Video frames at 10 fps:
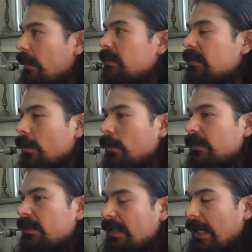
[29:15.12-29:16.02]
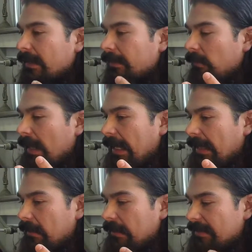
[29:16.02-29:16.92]
So you gotta
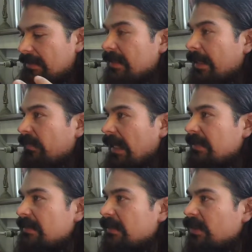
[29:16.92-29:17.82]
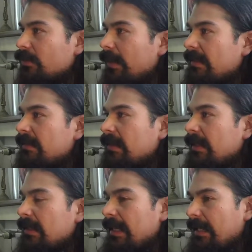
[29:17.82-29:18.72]
like accept that
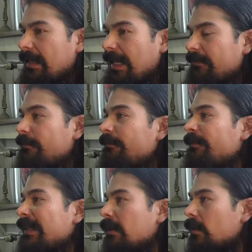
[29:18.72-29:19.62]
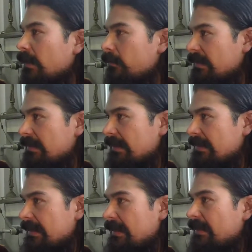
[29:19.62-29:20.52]
situation and like feel the
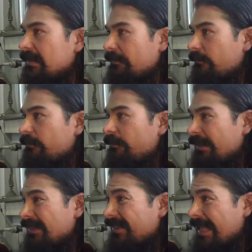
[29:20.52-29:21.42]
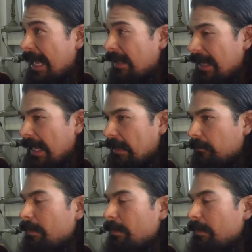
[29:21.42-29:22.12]
resistance and feel that like